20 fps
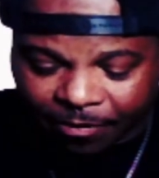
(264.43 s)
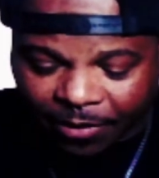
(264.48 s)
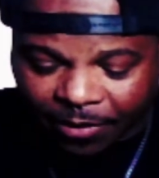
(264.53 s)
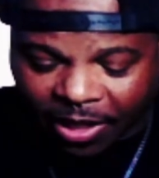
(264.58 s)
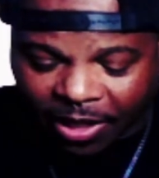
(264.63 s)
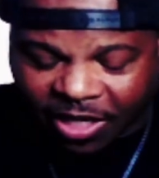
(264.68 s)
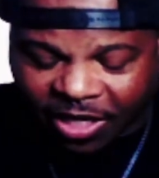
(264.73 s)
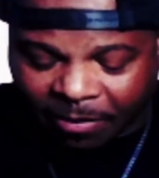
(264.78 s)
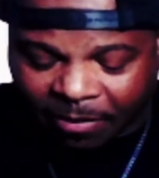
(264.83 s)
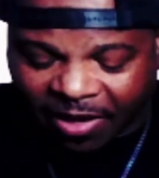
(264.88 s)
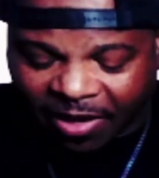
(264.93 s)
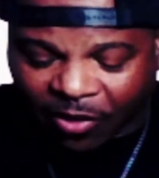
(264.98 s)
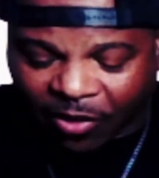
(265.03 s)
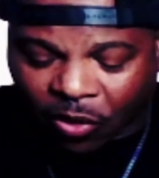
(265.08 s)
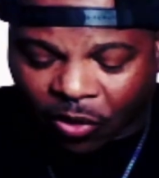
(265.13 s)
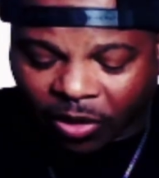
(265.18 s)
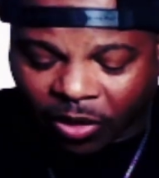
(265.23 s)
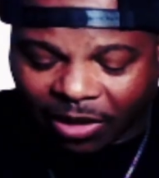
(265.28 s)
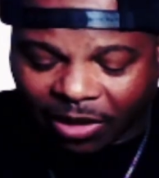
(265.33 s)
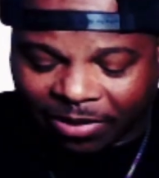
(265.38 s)
It could be in the
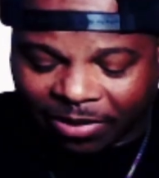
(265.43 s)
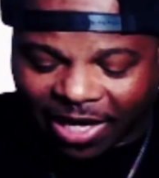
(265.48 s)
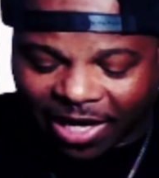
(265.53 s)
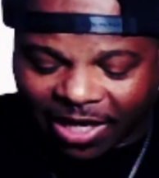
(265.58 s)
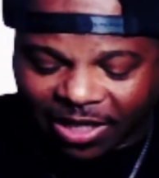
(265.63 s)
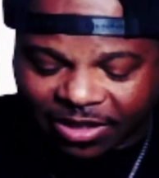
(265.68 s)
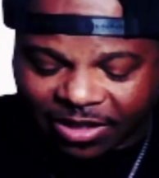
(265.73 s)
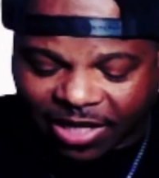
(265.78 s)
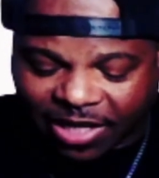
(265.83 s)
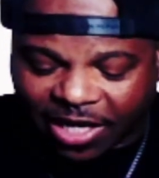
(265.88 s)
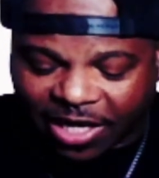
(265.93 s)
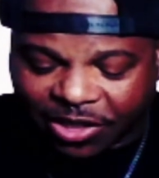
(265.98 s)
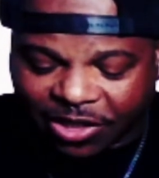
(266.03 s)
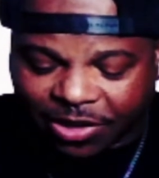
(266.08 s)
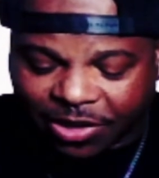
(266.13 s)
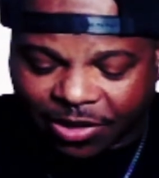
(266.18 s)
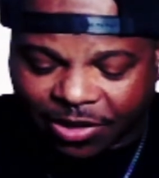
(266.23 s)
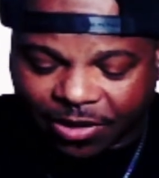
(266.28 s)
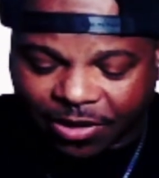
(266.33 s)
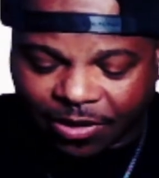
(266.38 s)
early planning
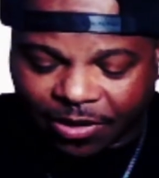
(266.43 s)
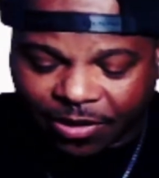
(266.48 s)
stages.